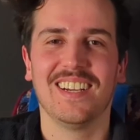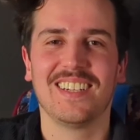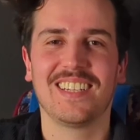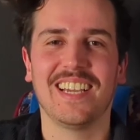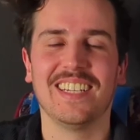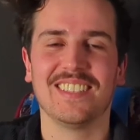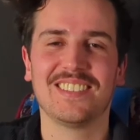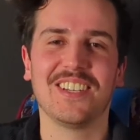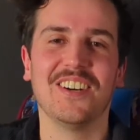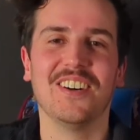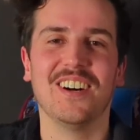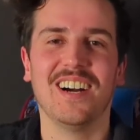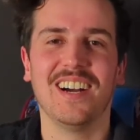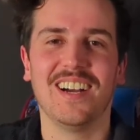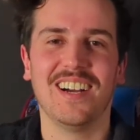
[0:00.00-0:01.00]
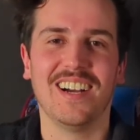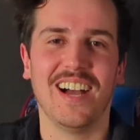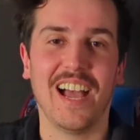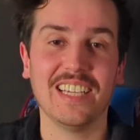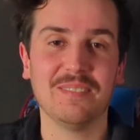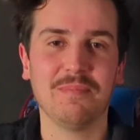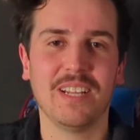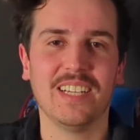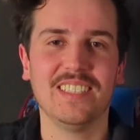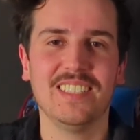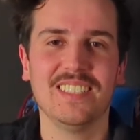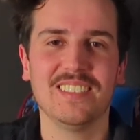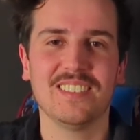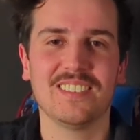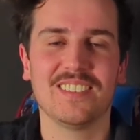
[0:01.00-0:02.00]
Okay, so I am
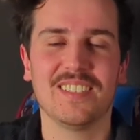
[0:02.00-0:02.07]
Lenni